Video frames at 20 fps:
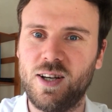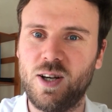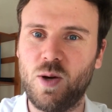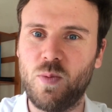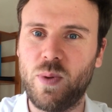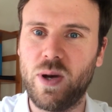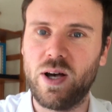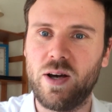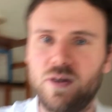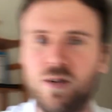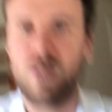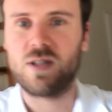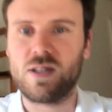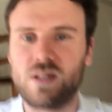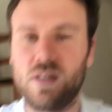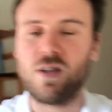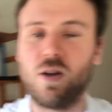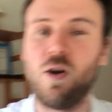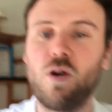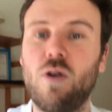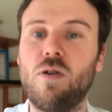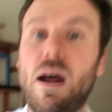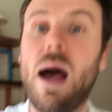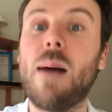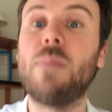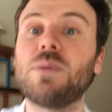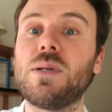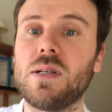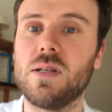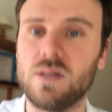about her
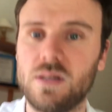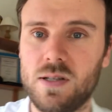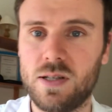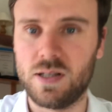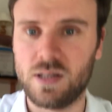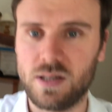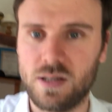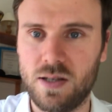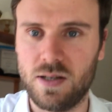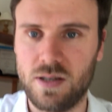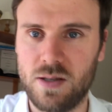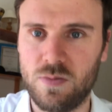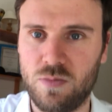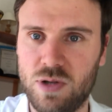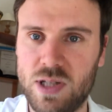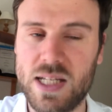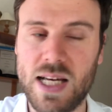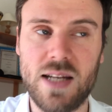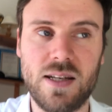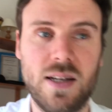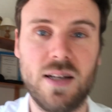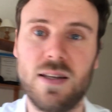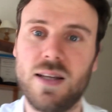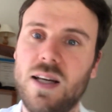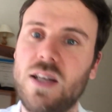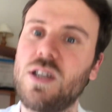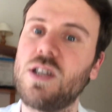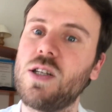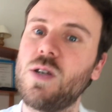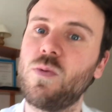absence, pretending
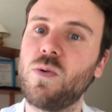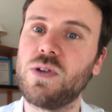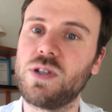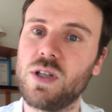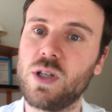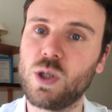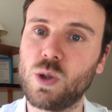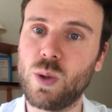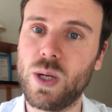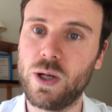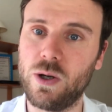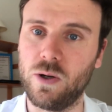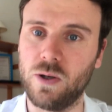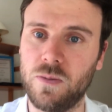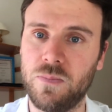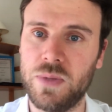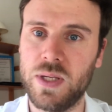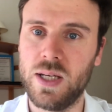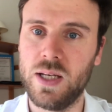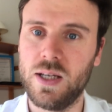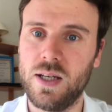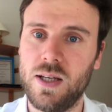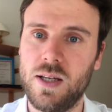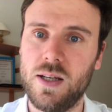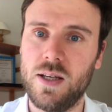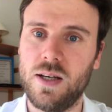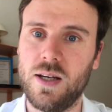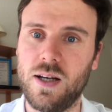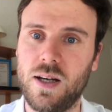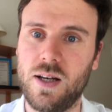that she was a sweater.
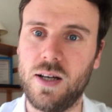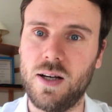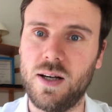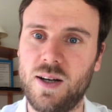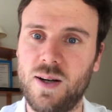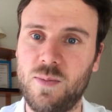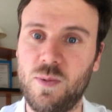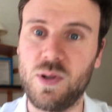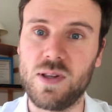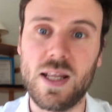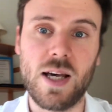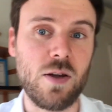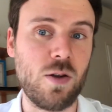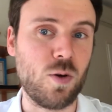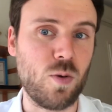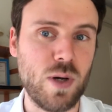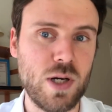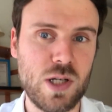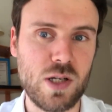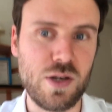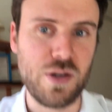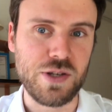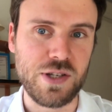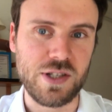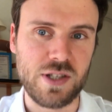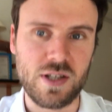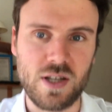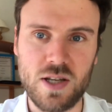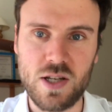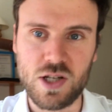Uh, but now the question
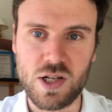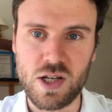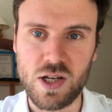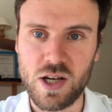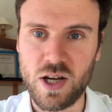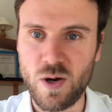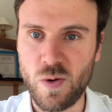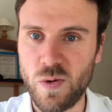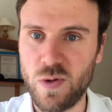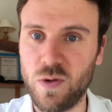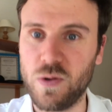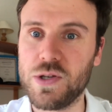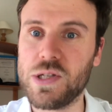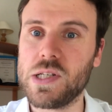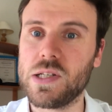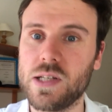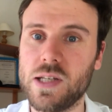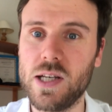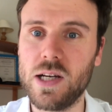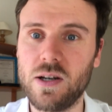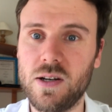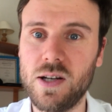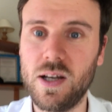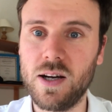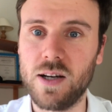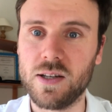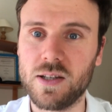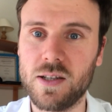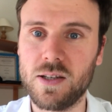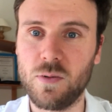is, is she here with us today or
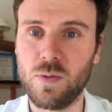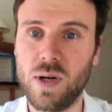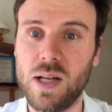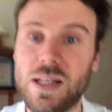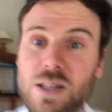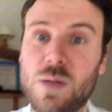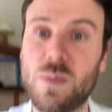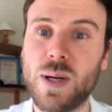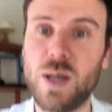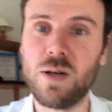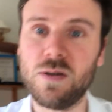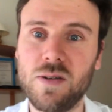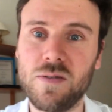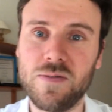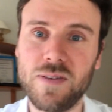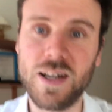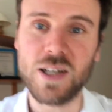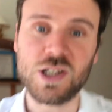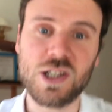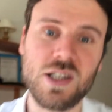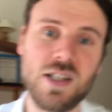not? Well, as a matter of fact,